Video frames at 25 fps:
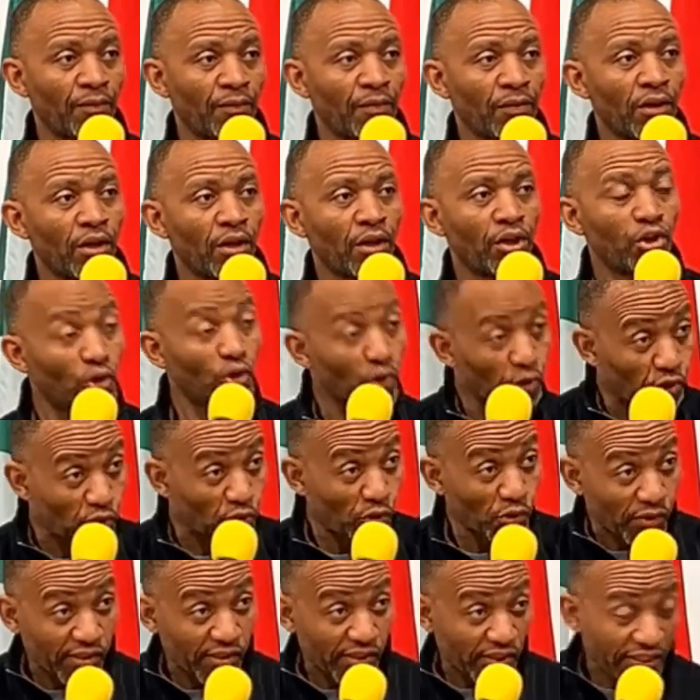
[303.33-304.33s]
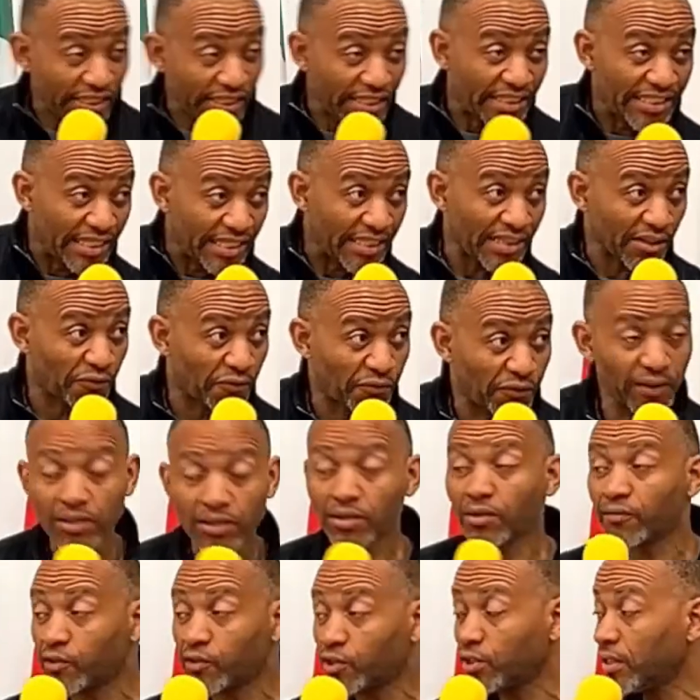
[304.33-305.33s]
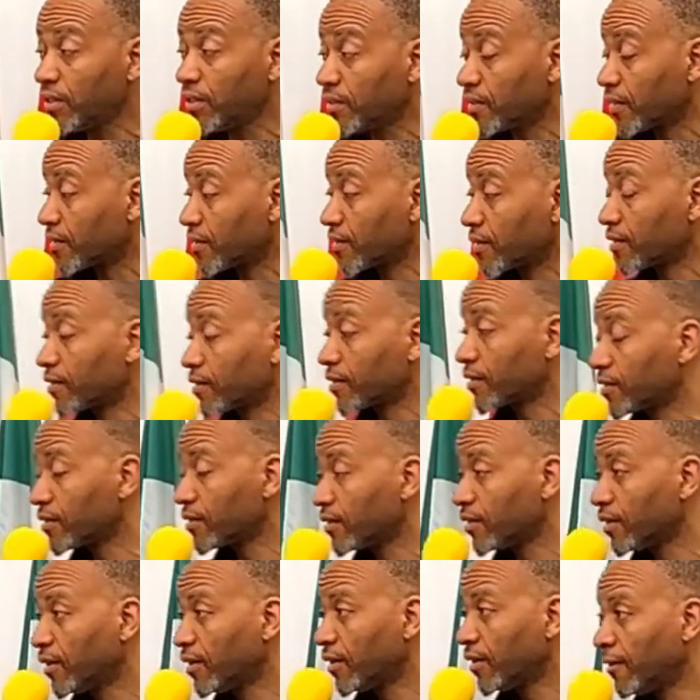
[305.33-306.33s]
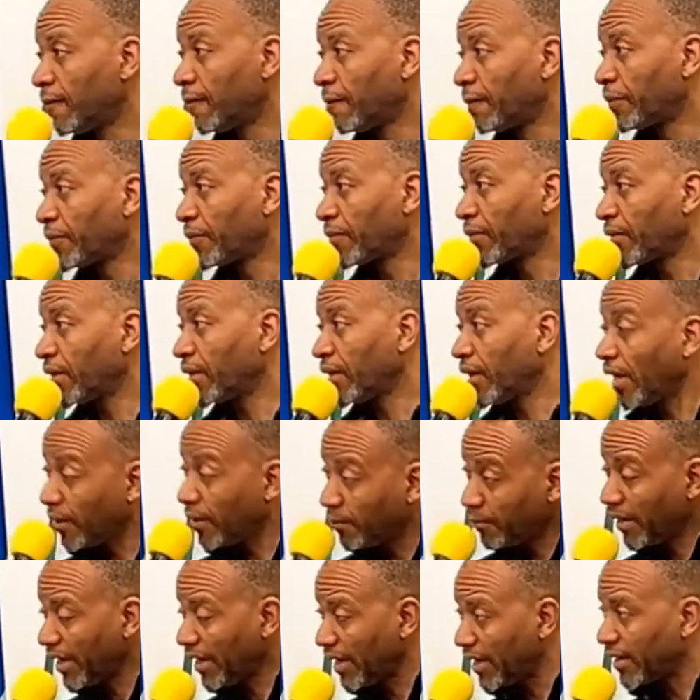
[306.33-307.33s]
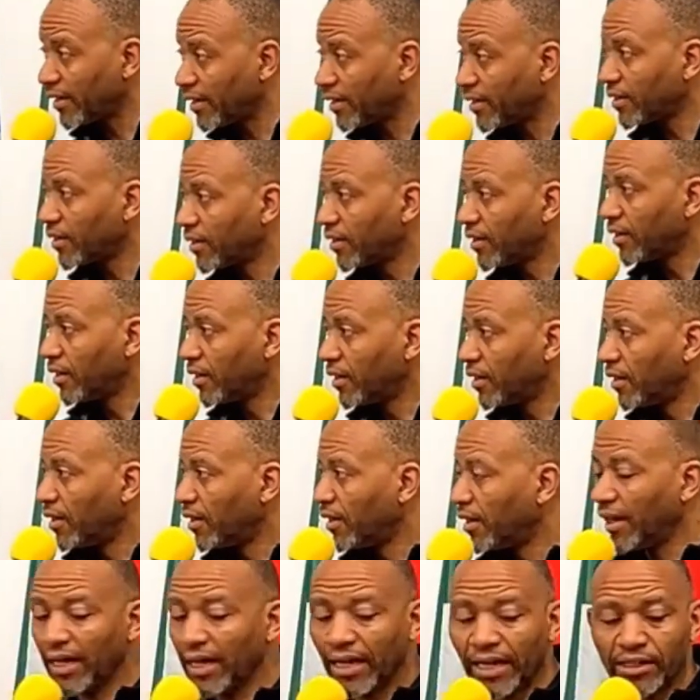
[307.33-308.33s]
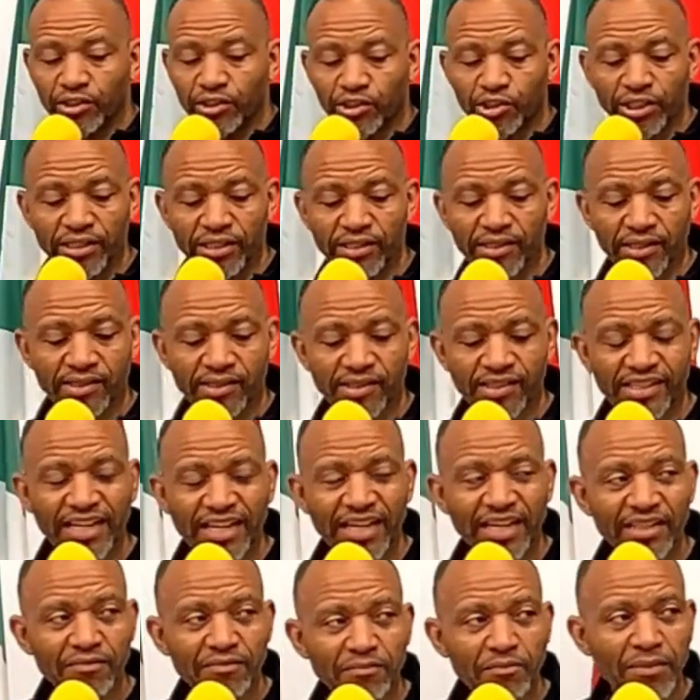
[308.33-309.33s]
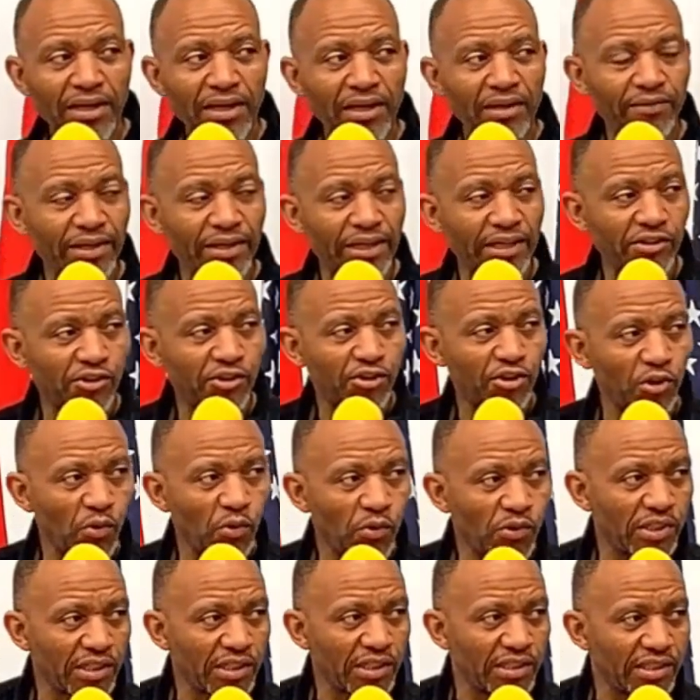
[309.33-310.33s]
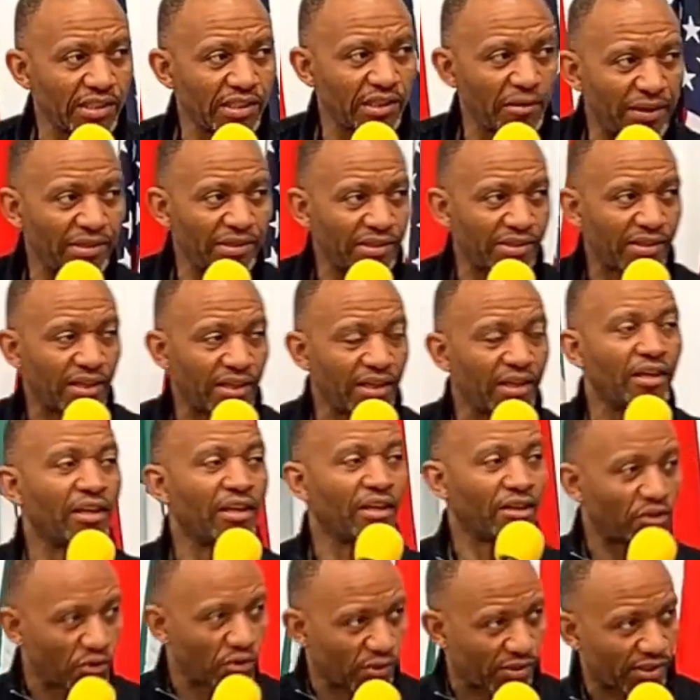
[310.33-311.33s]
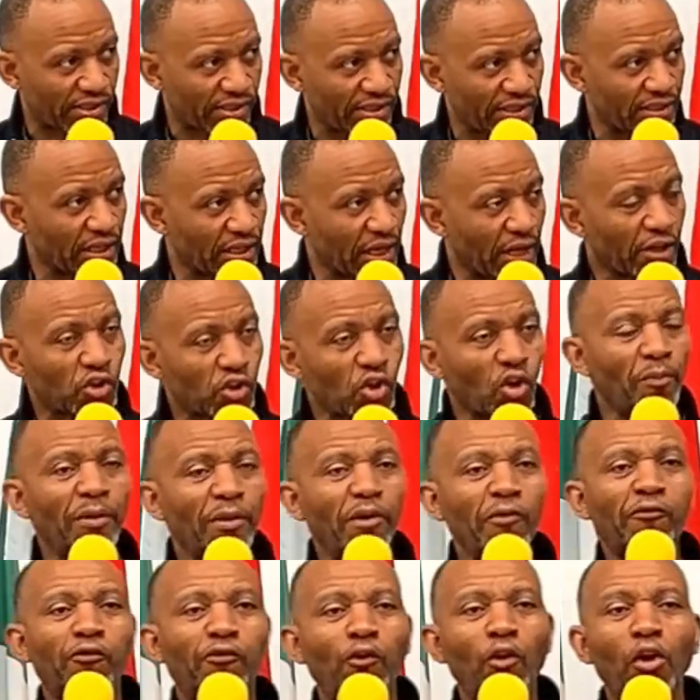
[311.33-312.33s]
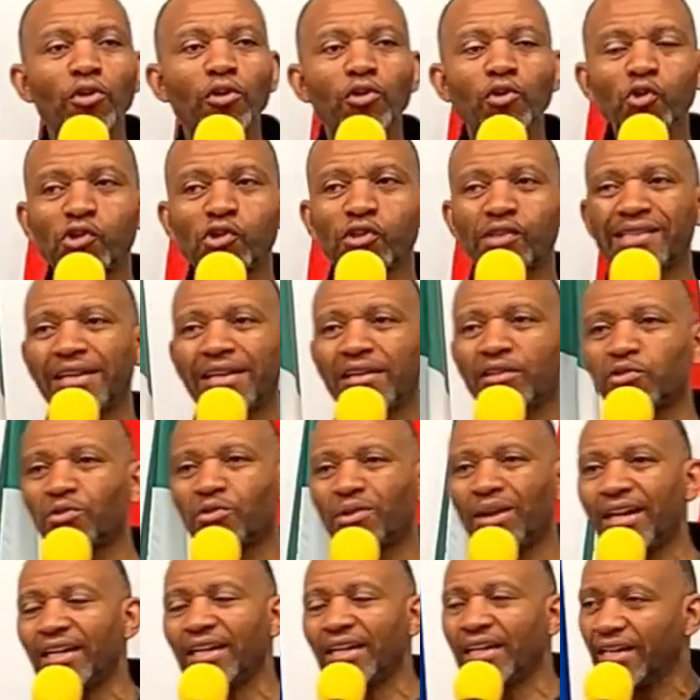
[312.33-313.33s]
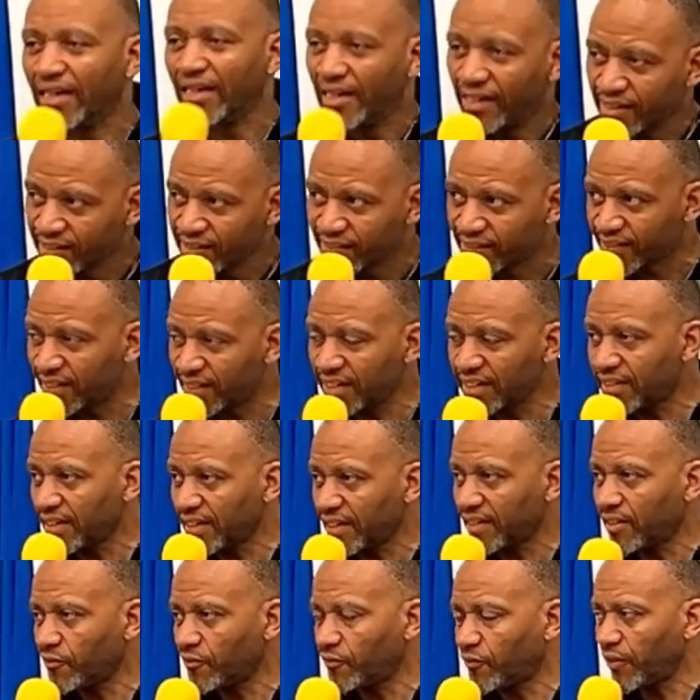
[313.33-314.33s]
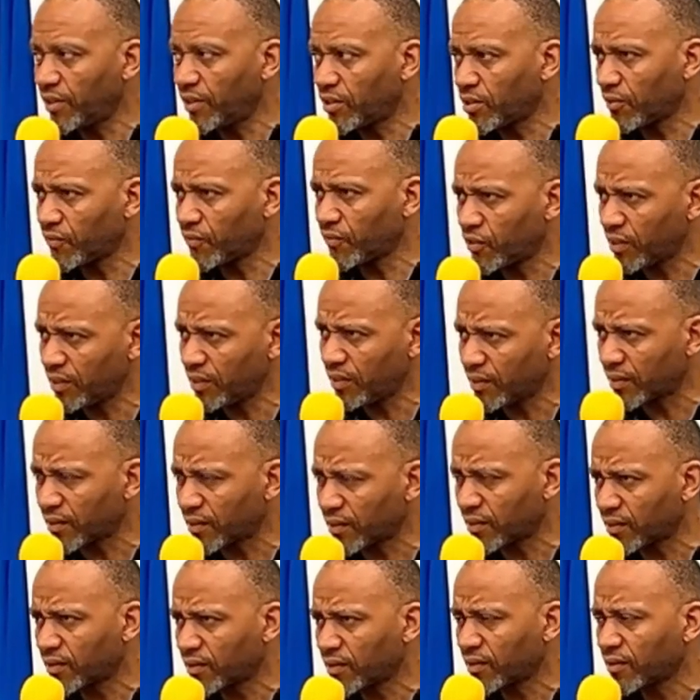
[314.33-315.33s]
used to sit at the feet of Jesus. Amen. And Jesus said, Mary has chosen the best thing to sit. So before you start running, sit at the feet of Jesus.